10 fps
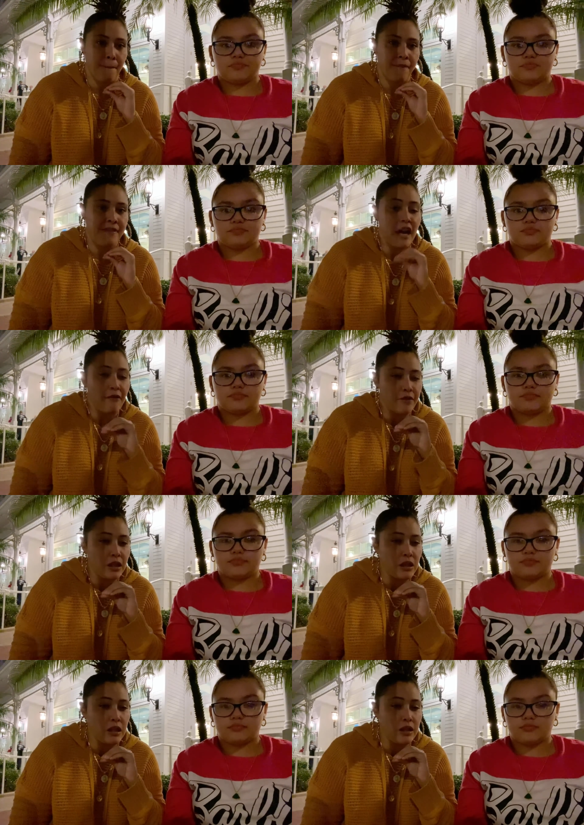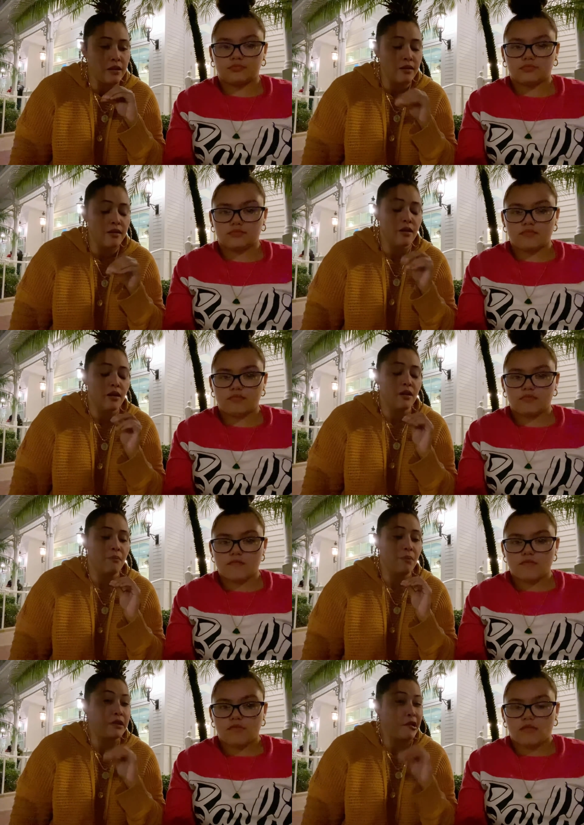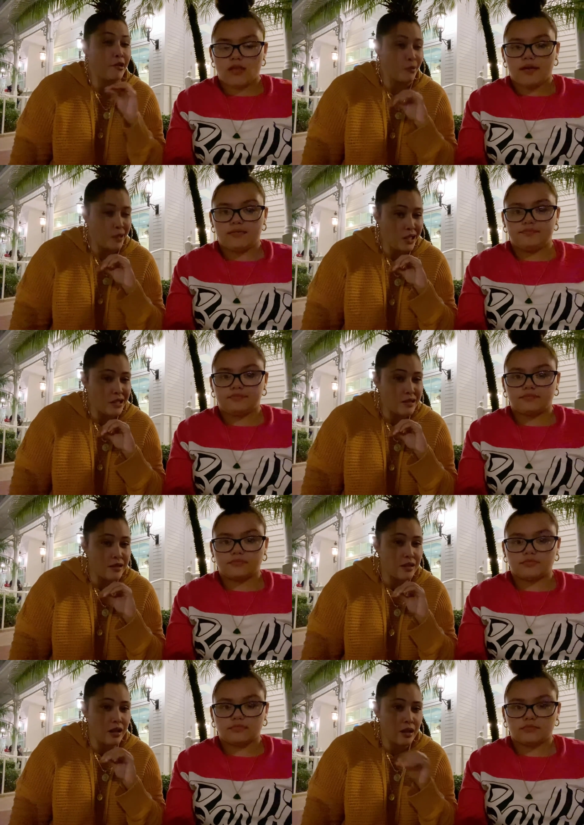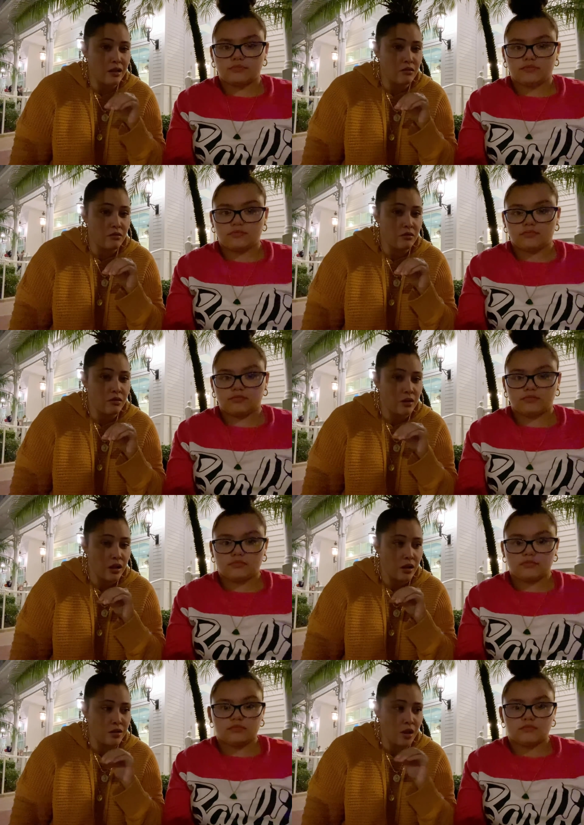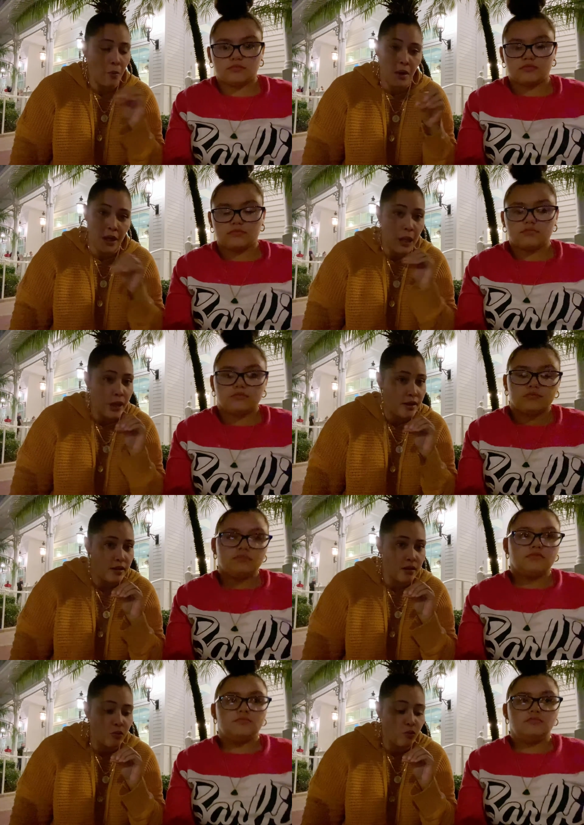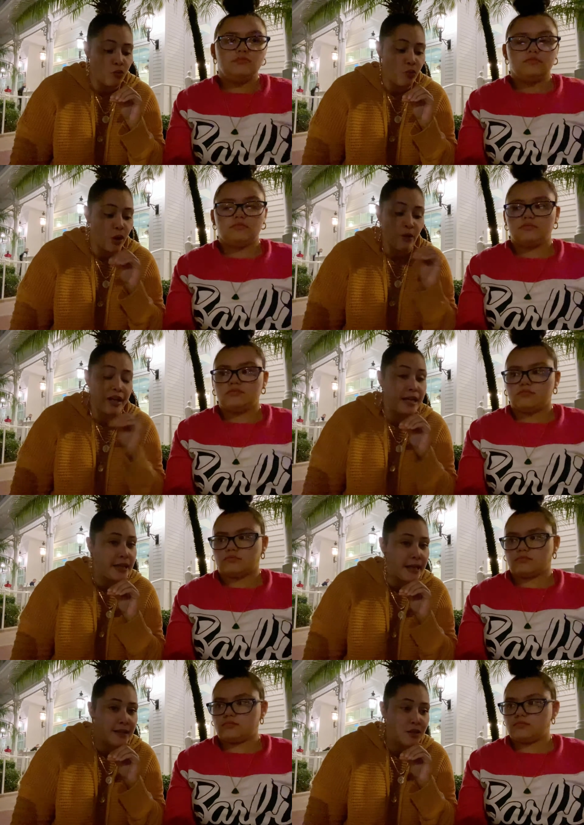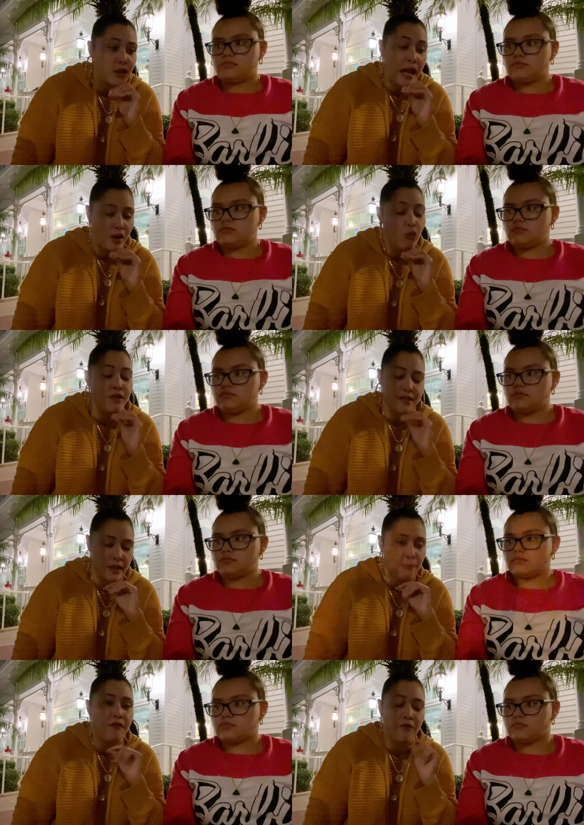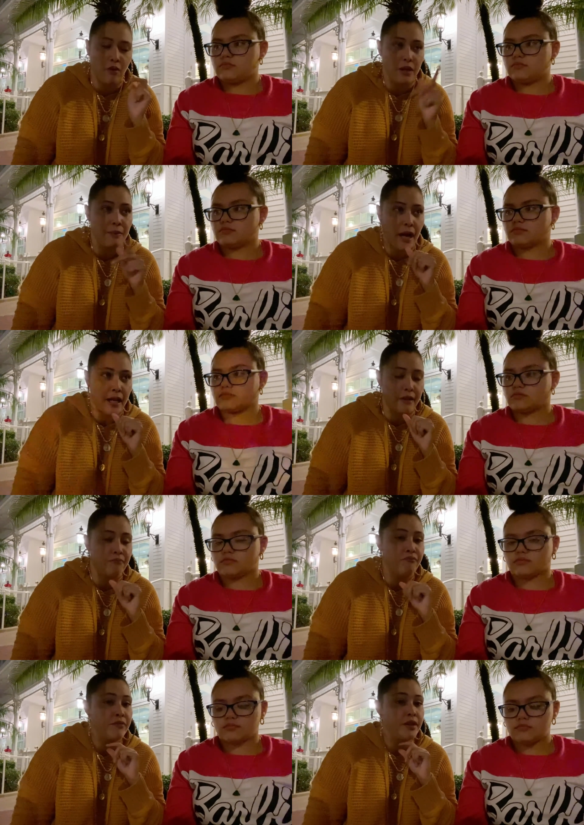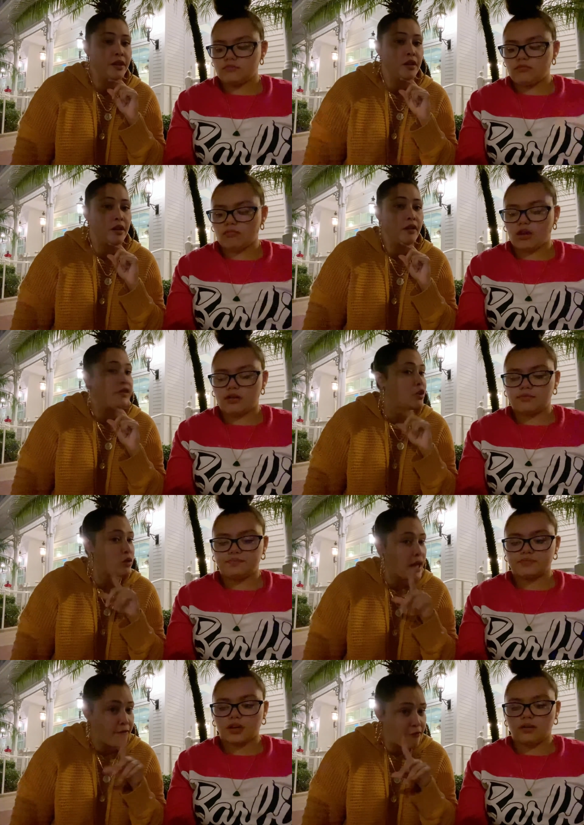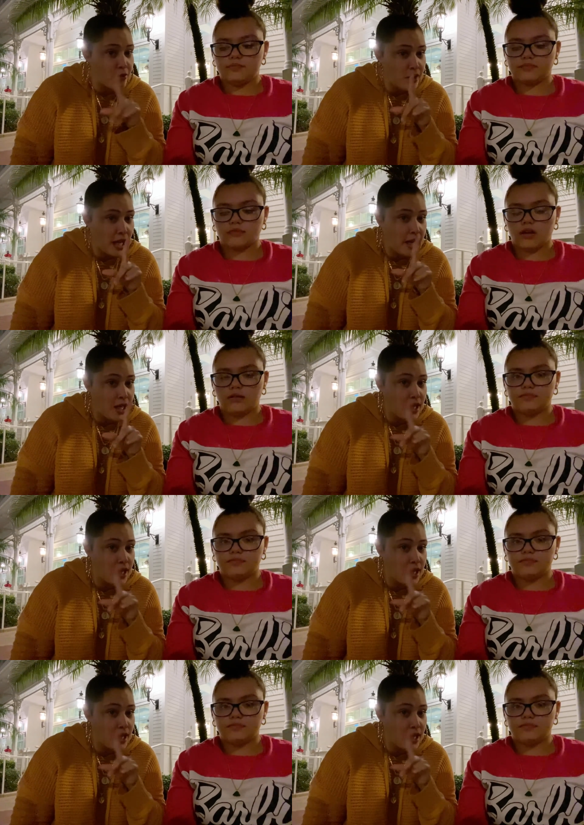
Speaker 1: definitely put the ingredients in somewhere where we're eating it so y'all know what's in it before you buy it. If you don't like fruitcake,